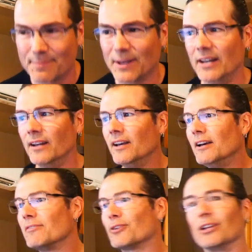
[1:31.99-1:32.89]
But
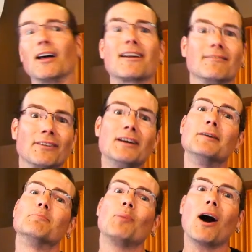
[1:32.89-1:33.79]
for a lot of
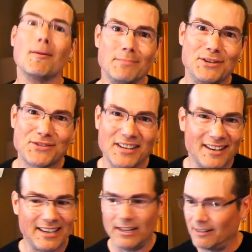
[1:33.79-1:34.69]
pop
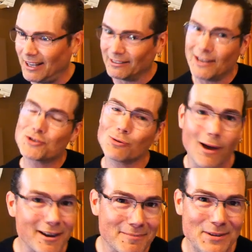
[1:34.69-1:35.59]
music and
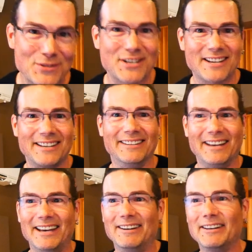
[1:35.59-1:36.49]
electronic music
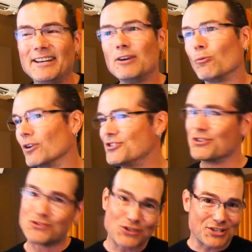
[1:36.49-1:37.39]
and where
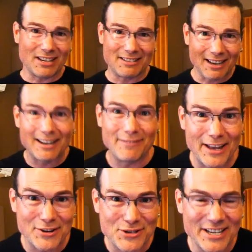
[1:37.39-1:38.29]
there's just a ton of
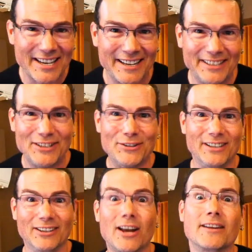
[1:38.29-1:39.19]
energy hitting you
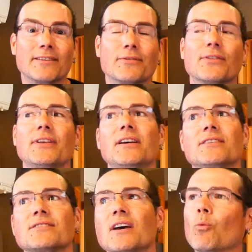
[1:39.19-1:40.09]
and a lot of different things,